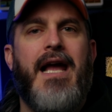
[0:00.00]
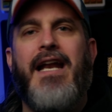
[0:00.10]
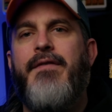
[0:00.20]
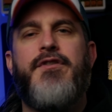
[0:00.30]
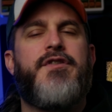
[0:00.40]
And
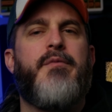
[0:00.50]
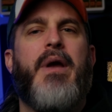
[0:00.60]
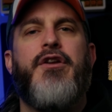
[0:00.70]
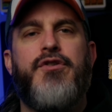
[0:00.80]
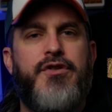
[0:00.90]
even just a
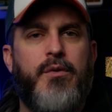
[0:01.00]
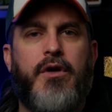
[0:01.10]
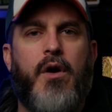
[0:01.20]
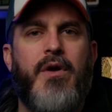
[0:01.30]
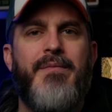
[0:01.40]
page or two
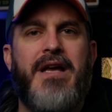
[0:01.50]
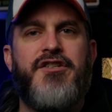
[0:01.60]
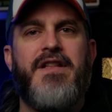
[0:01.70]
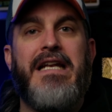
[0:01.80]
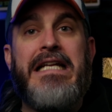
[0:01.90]
ago, he
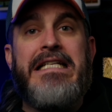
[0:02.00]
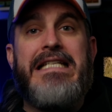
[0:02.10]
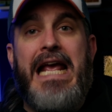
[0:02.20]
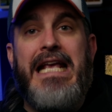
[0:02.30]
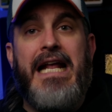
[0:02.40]
mentioned they didn't
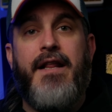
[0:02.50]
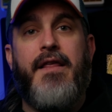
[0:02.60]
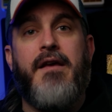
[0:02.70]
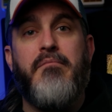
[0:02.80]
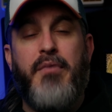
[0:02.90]
take
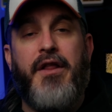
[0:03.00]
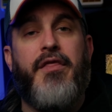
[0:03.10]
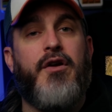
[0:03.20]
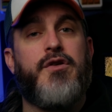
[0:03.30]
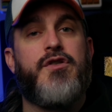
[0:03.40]
anything but
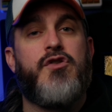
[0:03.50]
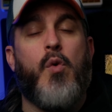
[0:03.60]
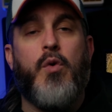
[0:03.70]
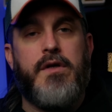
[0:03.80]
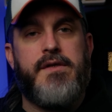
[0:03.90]
their
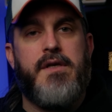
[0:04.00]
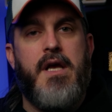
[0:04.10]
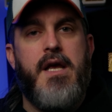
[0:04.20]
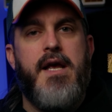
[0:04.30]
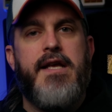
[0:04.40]
swords.
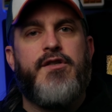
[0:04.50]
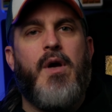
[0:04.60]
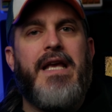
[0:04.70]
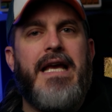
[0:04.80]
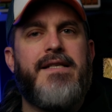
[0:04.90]
So
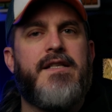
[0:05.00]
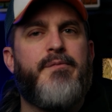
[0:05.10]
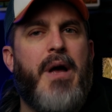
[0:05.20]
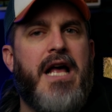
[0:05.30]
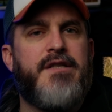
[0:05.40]
I guess it's
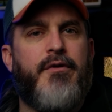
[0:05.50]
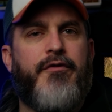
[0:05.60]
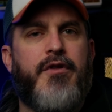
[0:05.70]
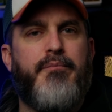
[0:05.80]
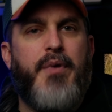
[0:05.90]
possible
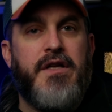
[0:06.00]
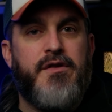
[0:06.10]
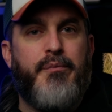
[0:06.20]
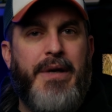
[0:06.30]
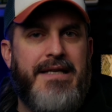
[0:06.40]
for the
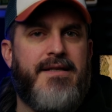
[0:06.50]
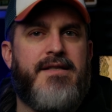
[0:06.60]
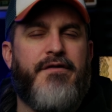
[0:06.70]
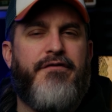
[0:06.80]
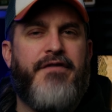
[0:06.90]
puzzle pieces
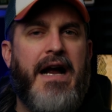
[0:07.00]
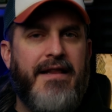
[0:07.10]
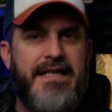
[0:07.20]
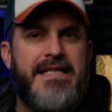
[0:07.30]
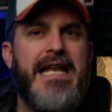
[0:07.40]
to
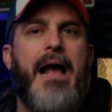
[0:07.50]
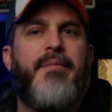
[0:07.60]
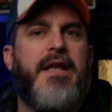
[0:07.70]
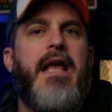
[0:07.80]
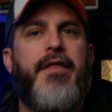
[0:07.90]
finally snap
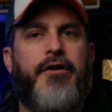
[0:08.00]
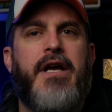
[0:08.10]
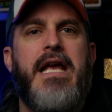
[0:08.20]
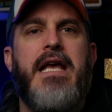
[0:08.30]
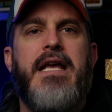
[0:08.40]
together
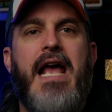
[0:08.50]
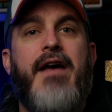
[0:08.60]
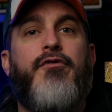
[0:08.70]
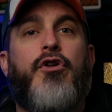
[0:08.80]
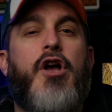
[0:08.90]

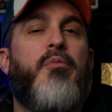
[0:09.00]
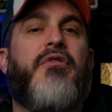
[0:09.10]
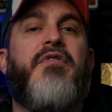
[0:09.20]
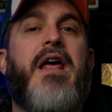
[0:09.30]
after a couple of